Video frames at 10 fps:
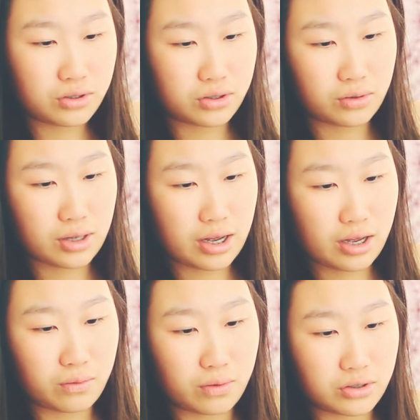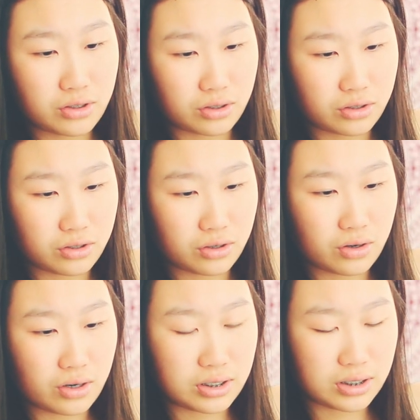so that it will
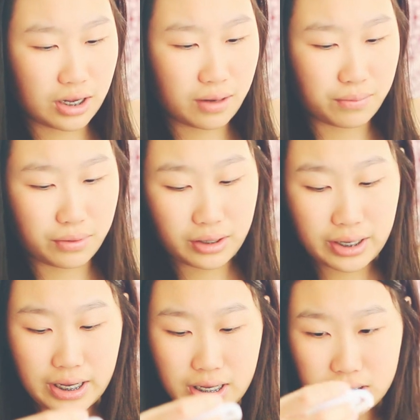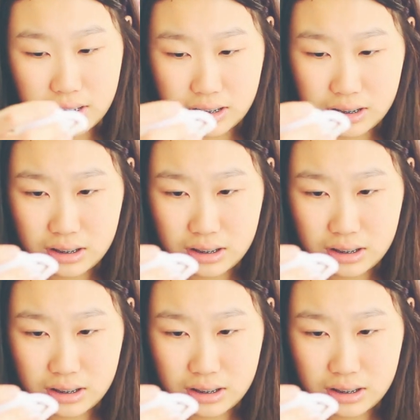secure and stay in place.